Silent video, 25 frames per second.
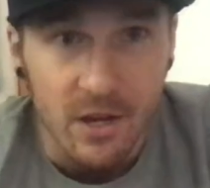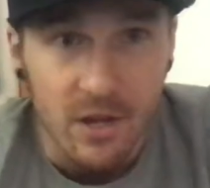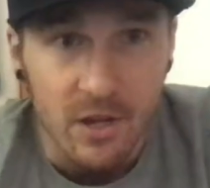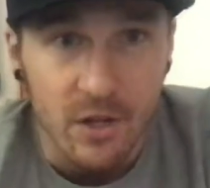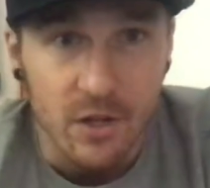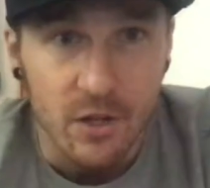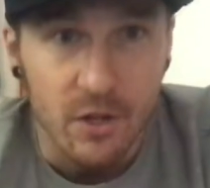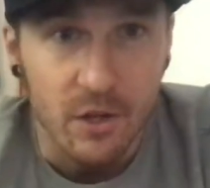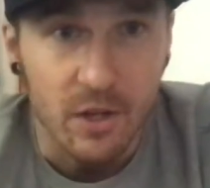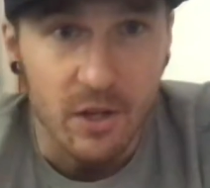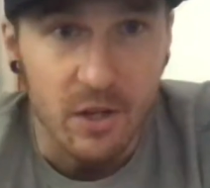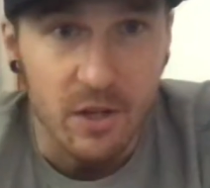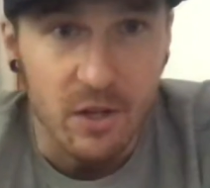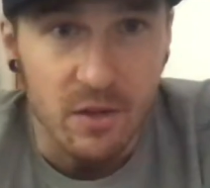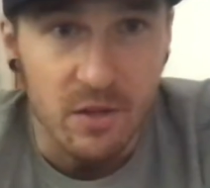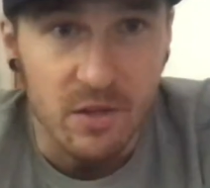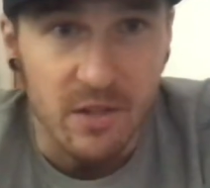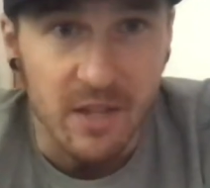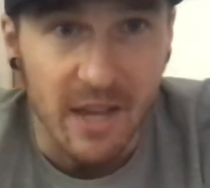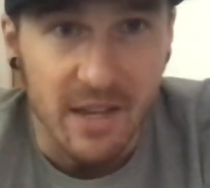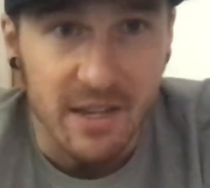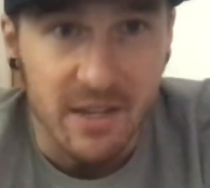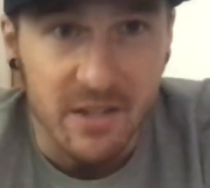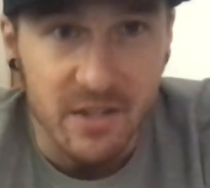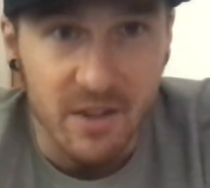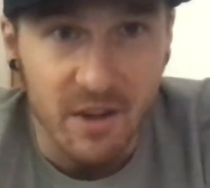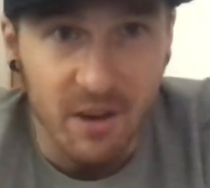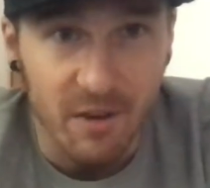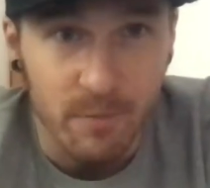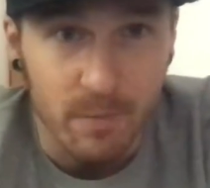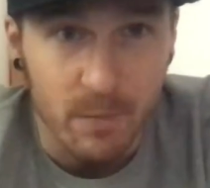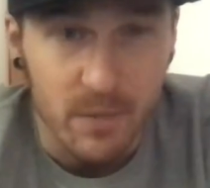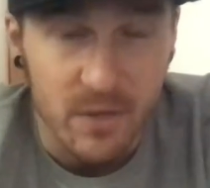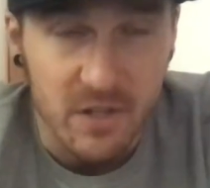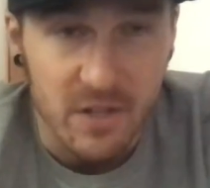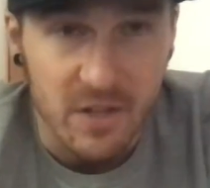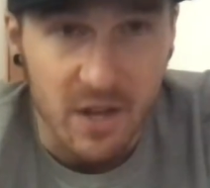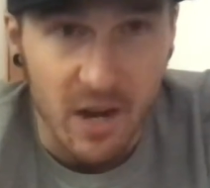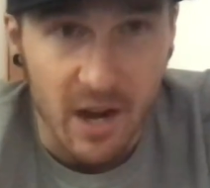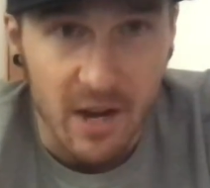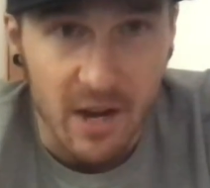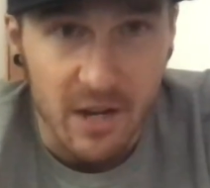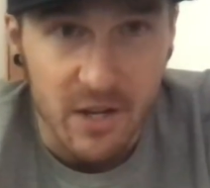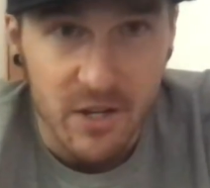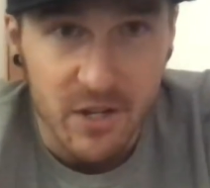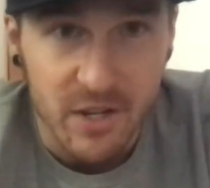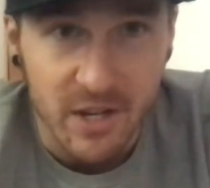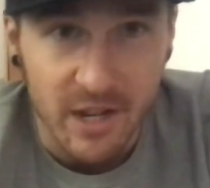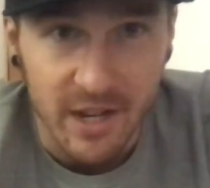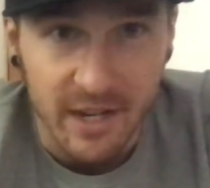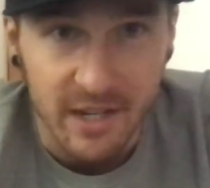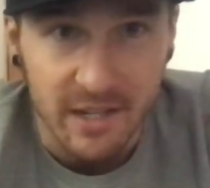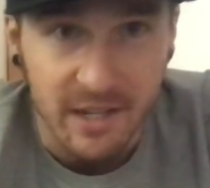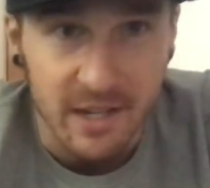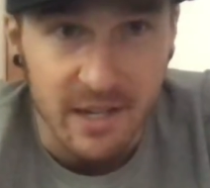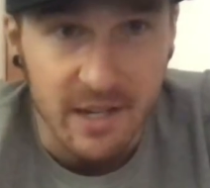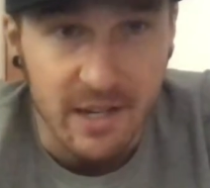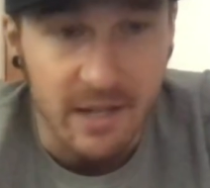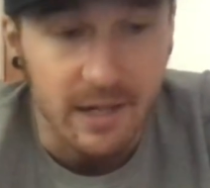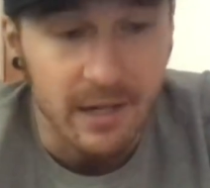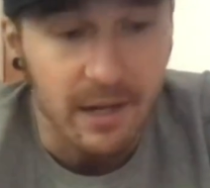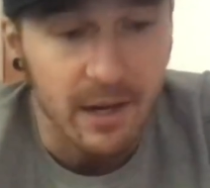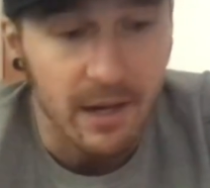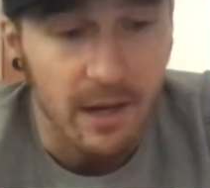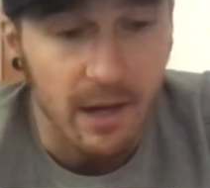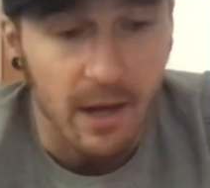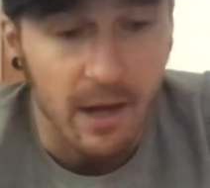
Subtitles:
You can use that self-massage technique